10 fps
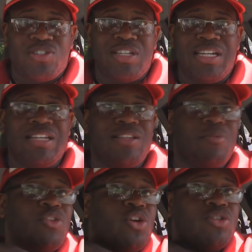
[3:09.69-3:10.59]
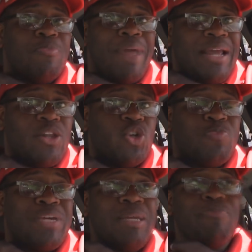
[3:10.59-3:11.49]
those
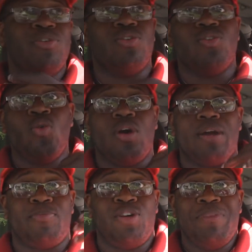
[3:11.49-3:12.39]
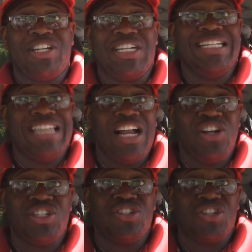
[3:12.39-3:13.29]
people who are pretty much
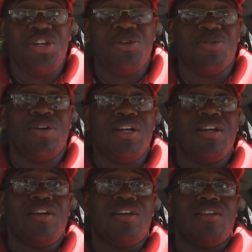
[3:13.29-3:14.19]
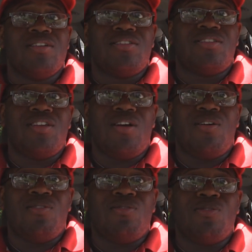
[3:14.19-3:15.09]
intelligent too.
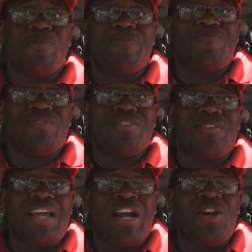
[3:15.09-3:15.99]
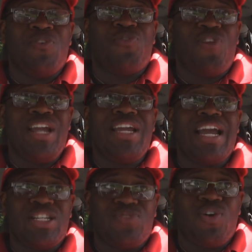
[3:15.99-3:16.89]
So, and I know Frank
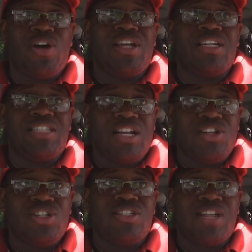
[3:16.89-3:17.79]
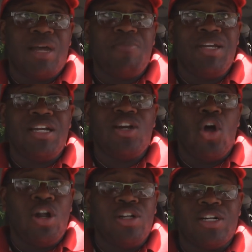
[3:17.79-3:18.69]
has fought an intelligent zombie in
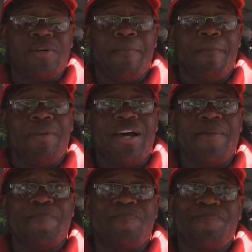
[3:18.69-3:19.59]
Calder, but